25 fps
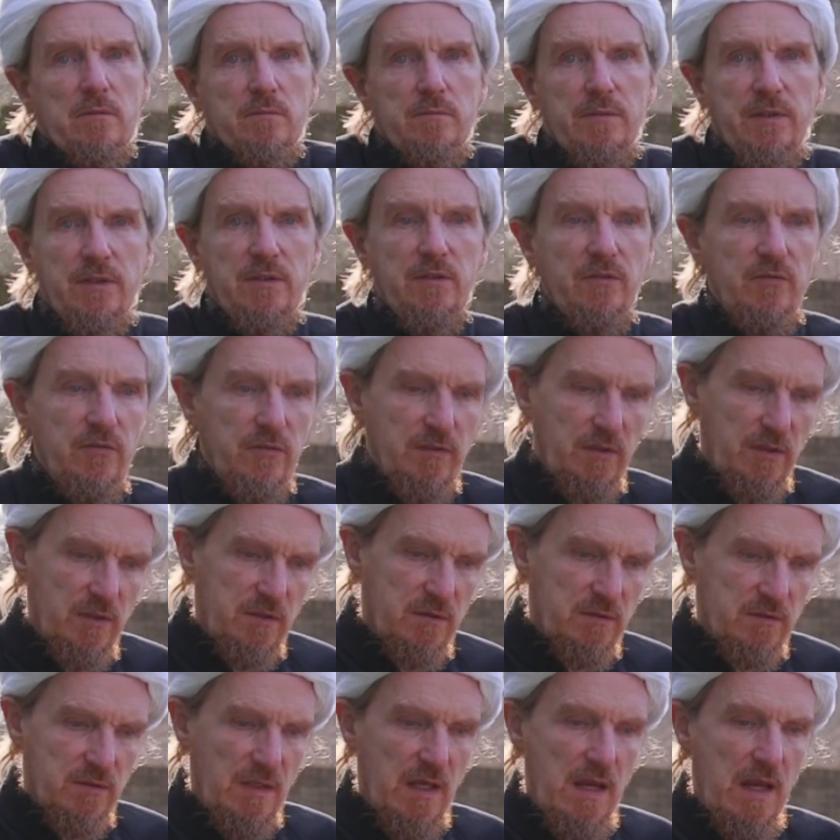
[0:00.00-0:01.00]
because
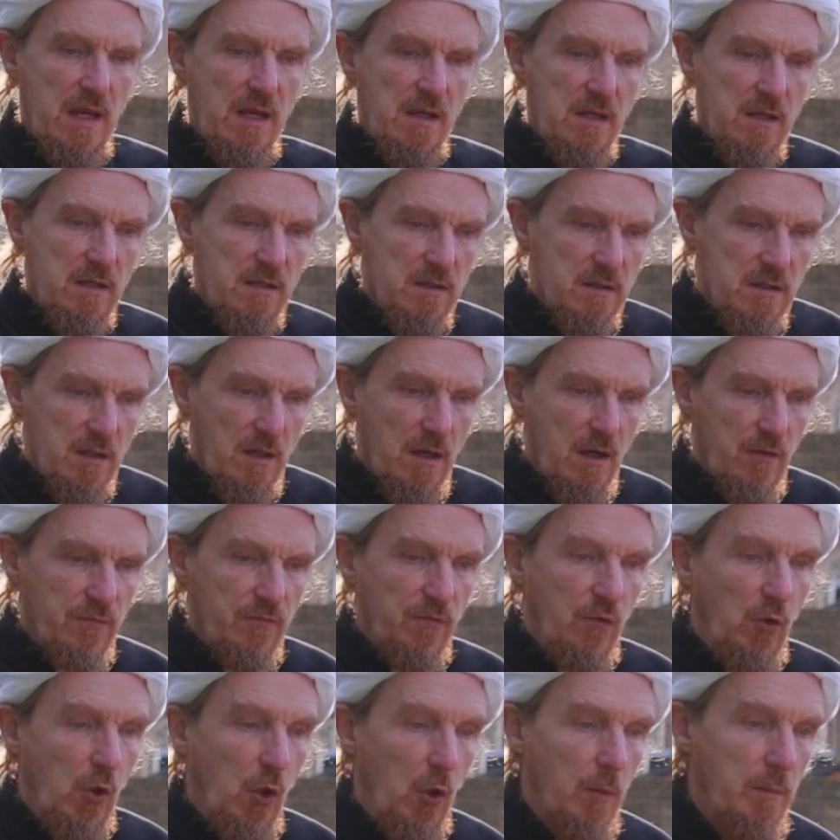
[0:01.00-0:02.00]
it's in a
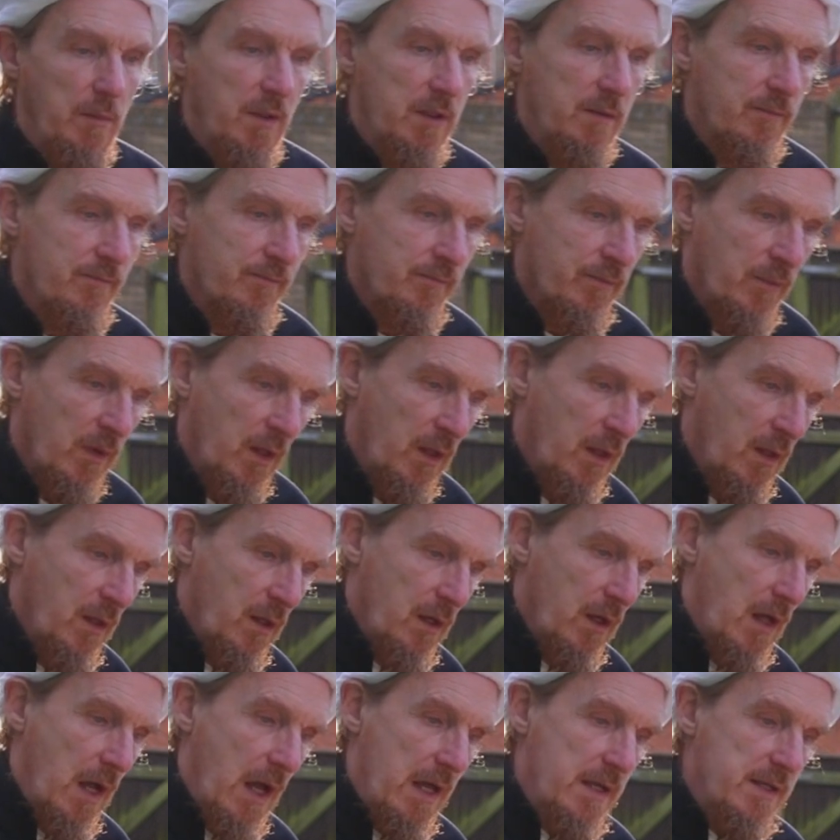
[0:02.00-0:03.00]
form
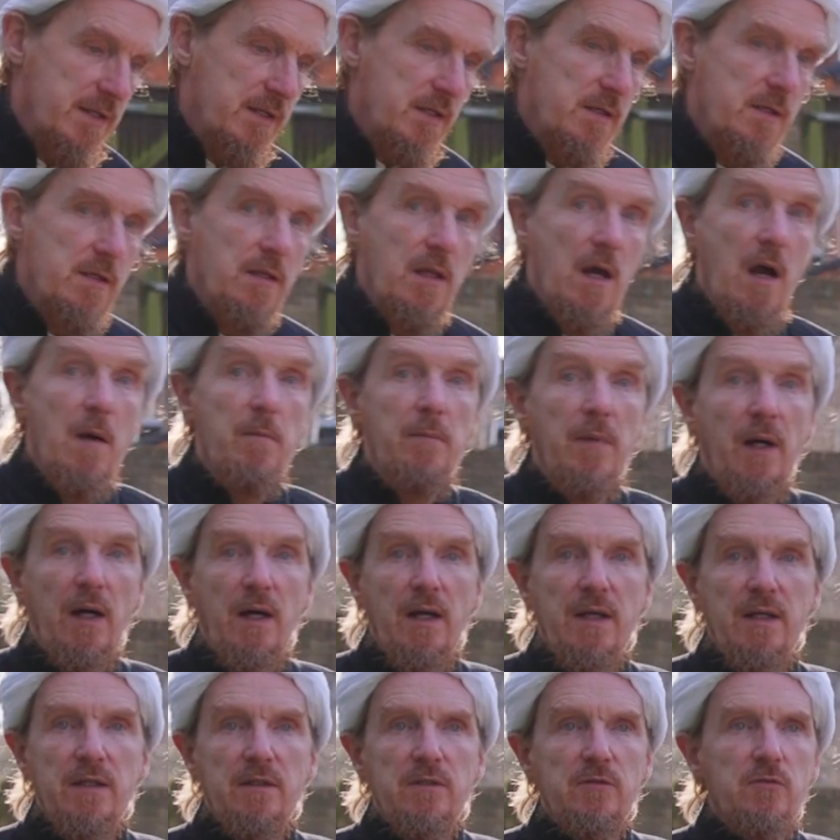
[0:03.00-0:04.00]
and in a
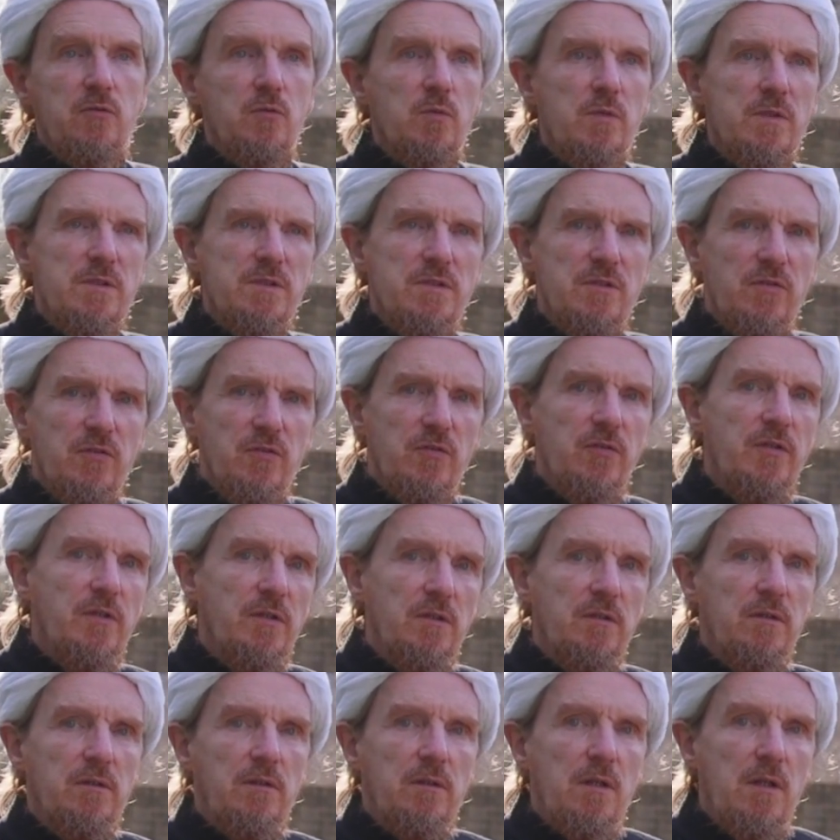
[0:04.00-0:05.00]
mind which is
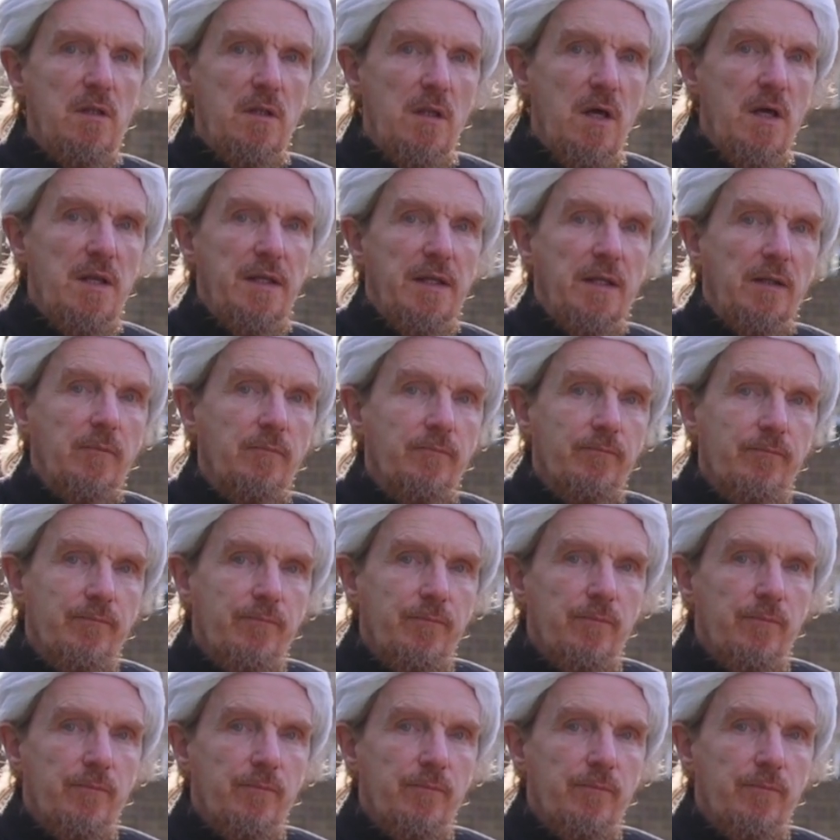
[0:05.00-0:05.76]
still learning,